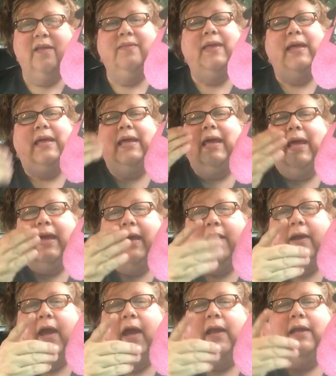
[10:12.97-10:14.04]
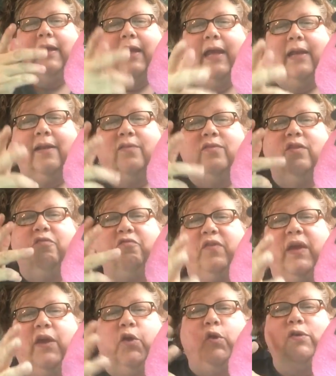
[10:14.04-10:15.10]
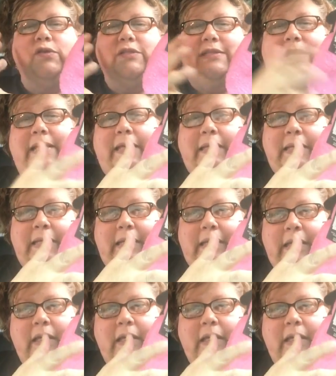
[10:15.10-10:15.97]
They cannot get the fingers in.